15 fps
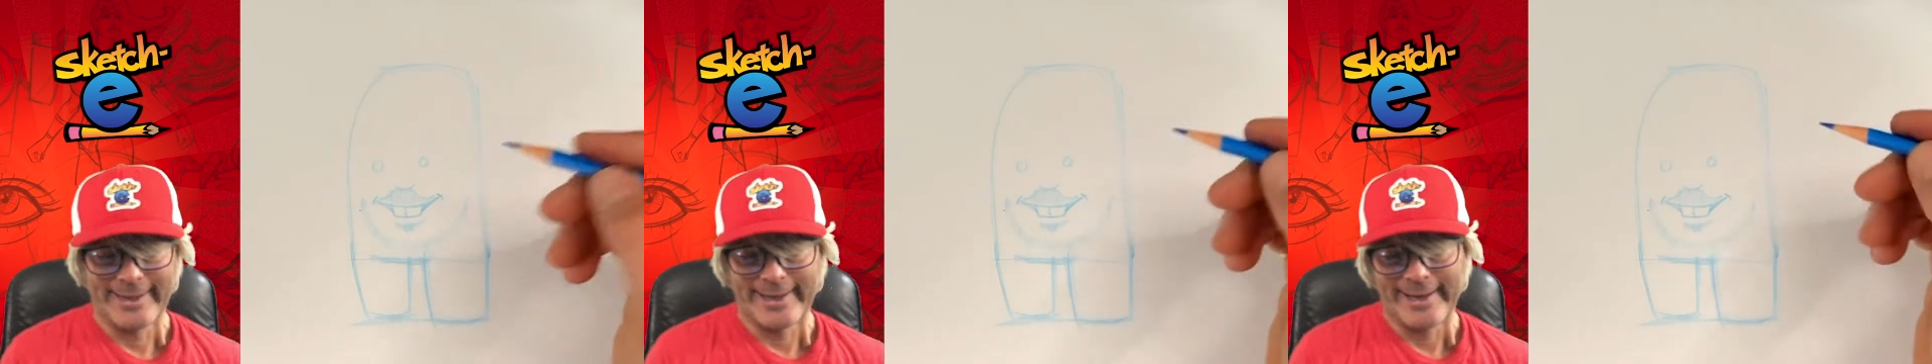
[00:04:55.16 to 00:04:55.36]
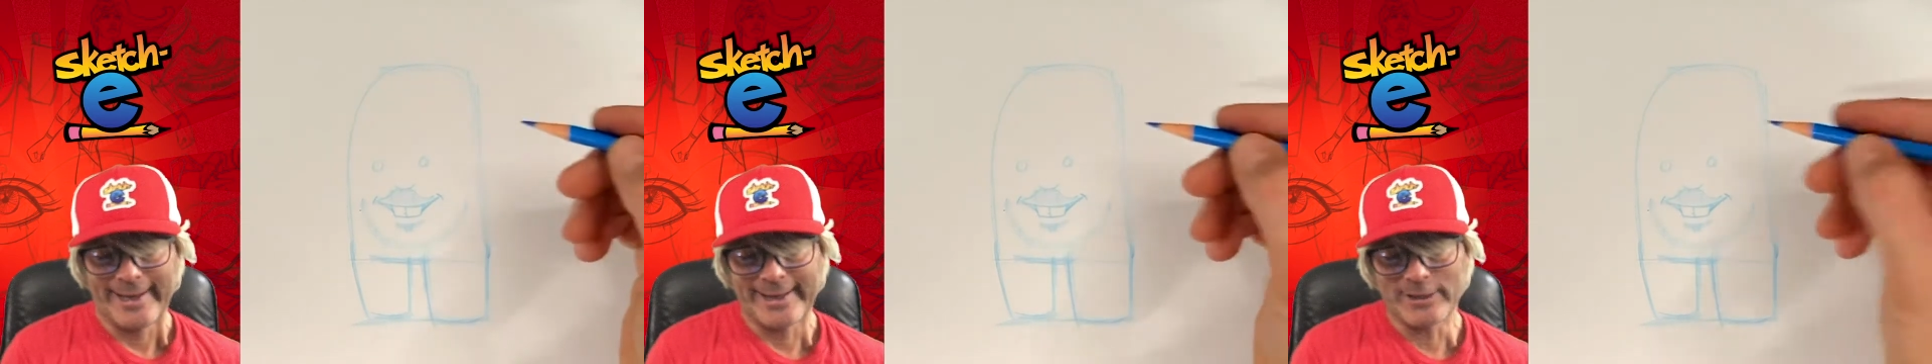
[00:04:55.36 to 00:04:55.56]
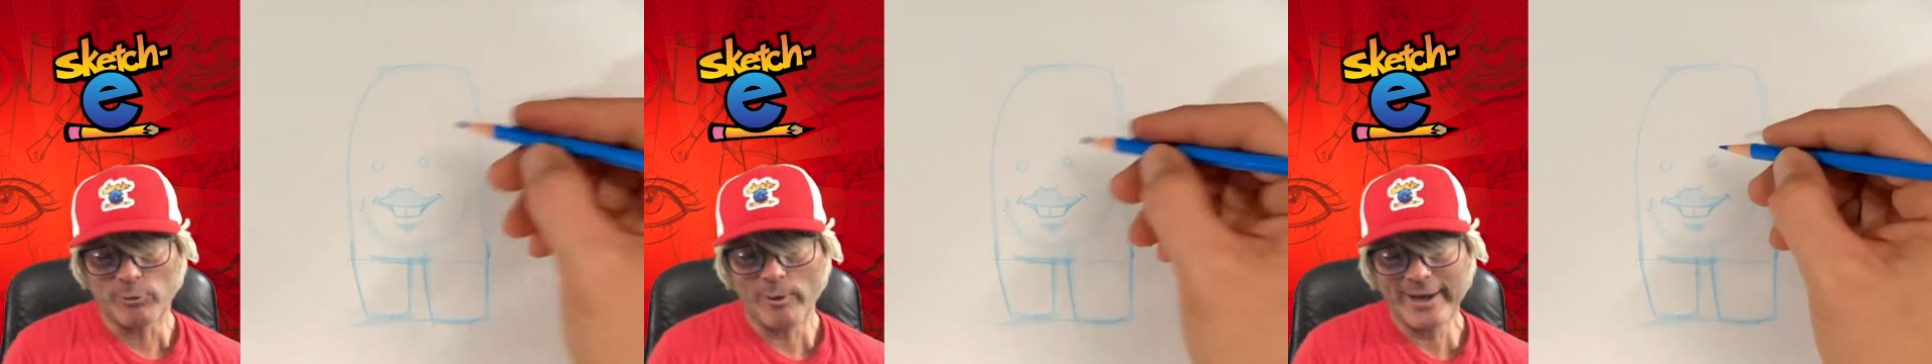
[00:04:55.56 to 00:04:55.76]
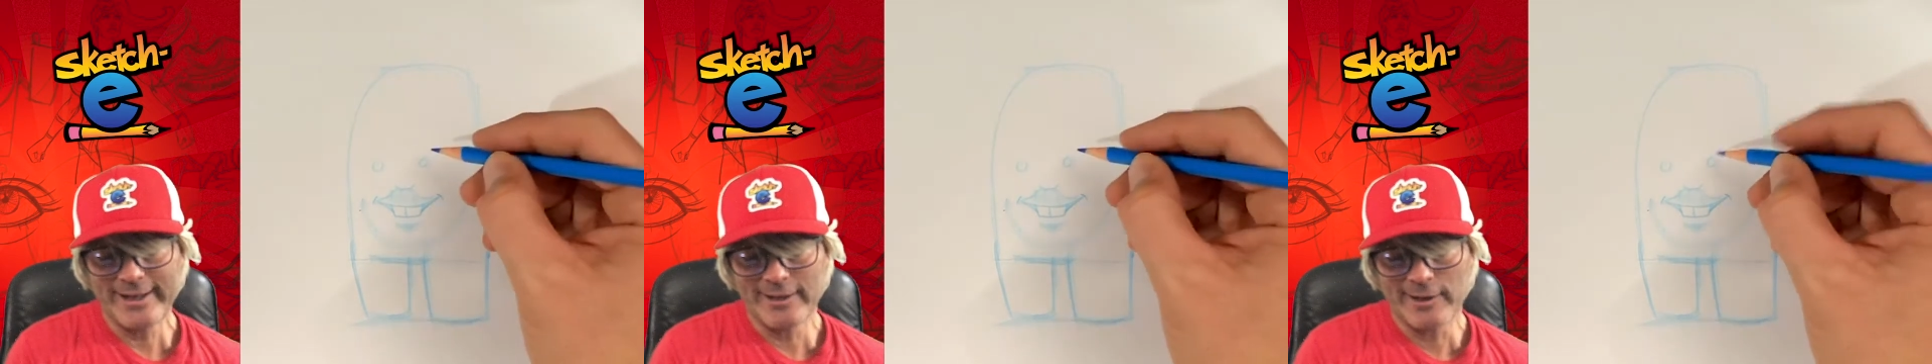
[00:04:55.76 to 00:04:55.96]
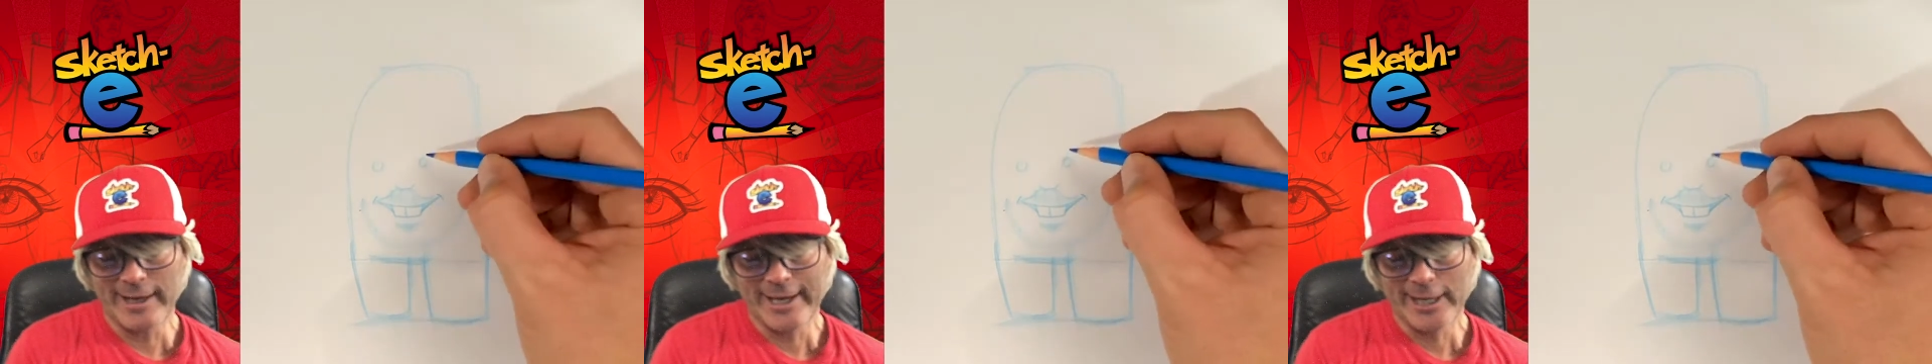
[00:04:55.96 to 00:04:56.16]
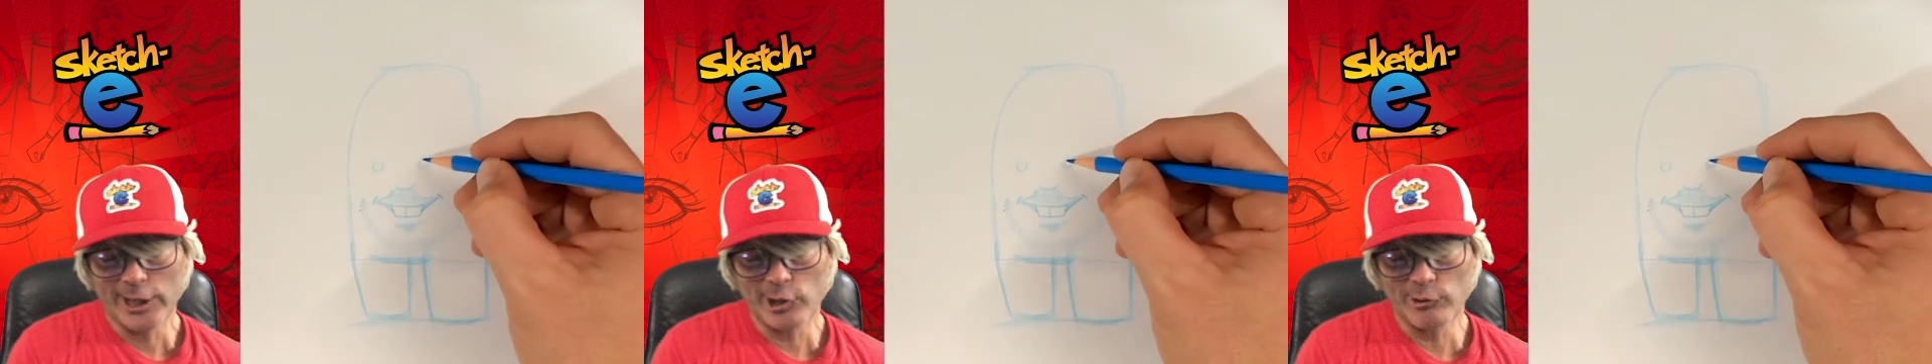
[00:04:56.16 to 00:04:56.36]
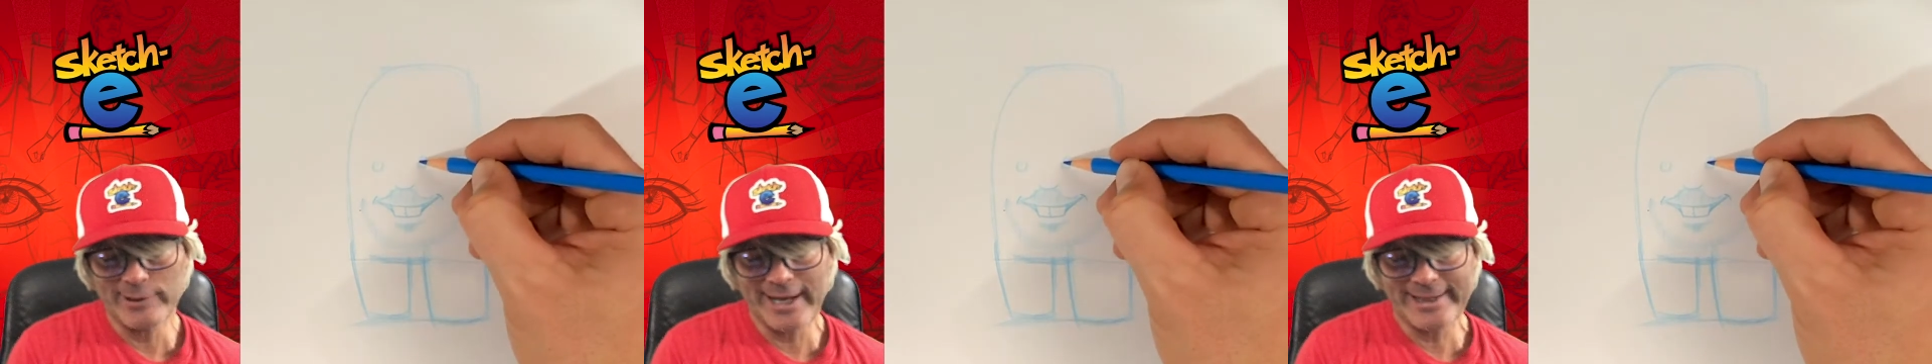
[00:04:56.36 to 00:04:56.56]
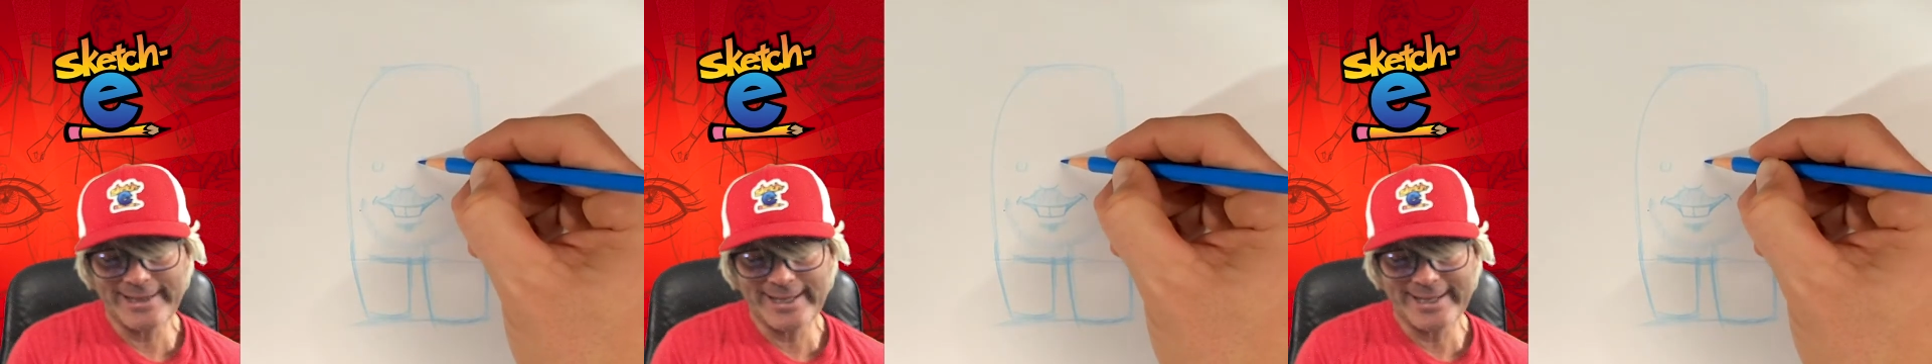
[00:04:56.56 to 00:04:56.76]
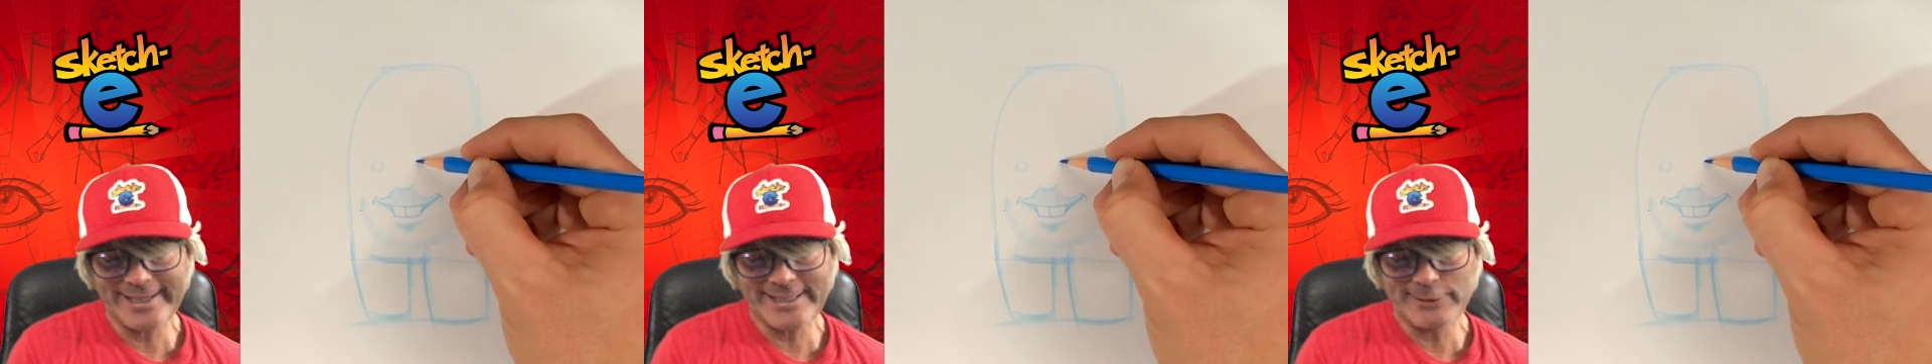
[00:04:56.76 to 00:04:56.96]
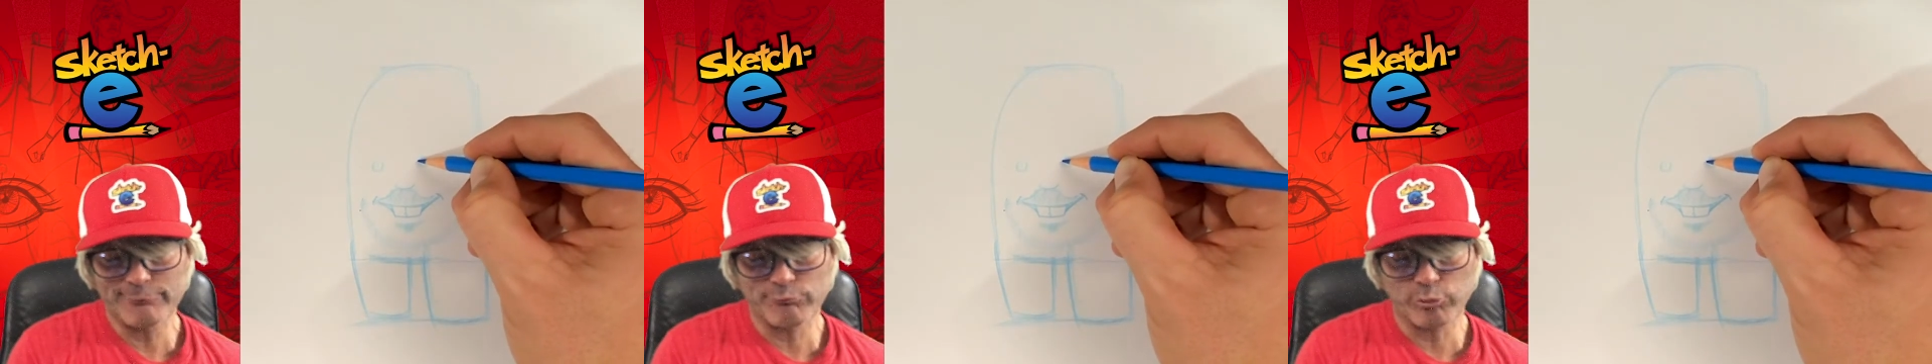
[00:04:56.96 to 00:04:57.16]
And the way to create that
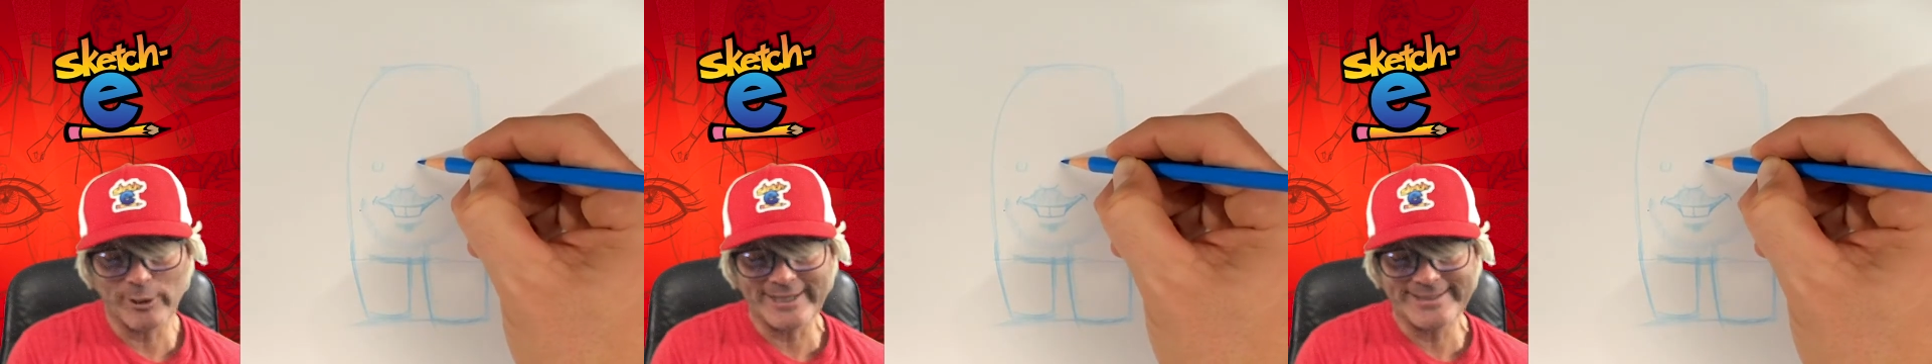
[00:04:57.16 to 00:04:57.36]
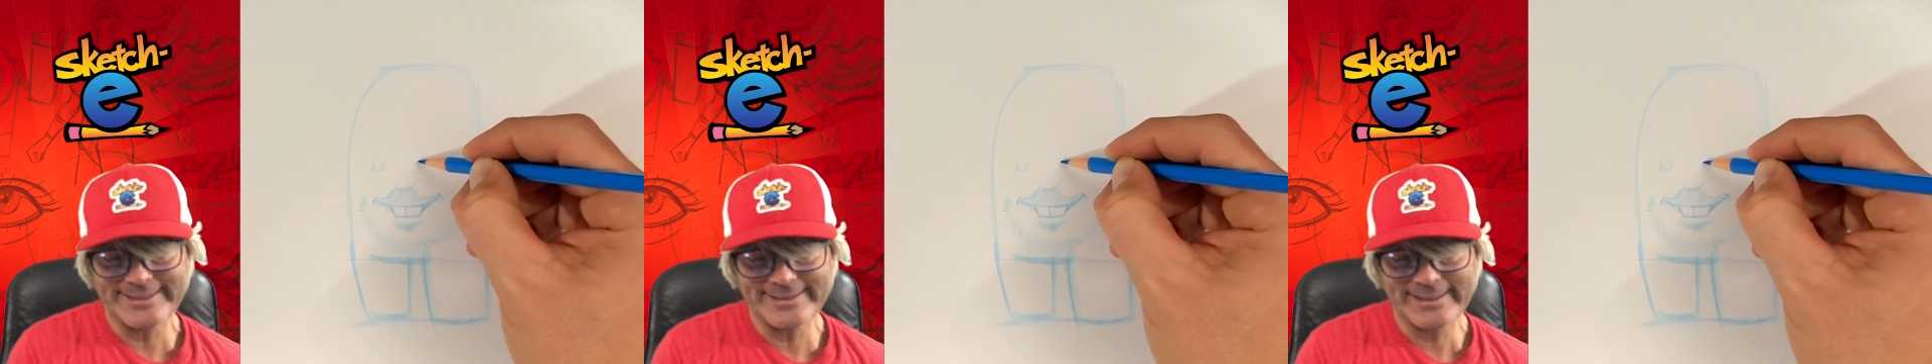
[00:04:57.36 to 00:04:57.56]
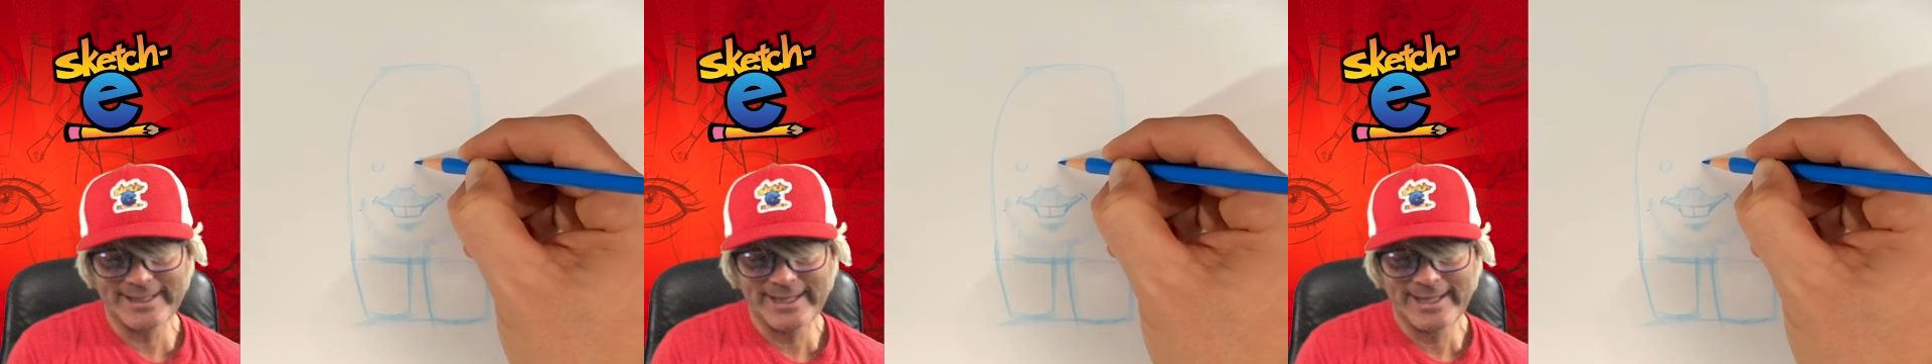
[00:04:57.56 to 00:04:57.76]
expression